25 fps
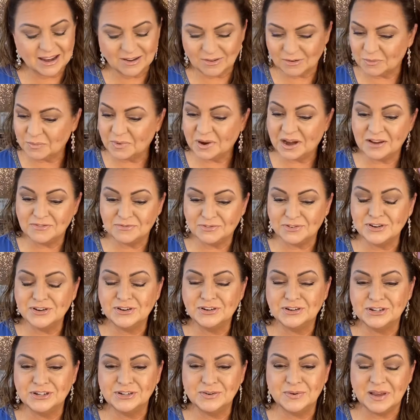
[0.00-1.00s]
or whatever
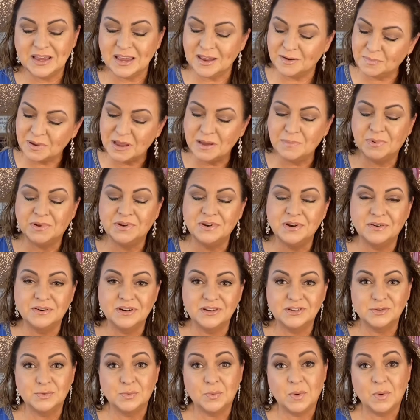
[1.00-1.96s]
you're doing and people notice,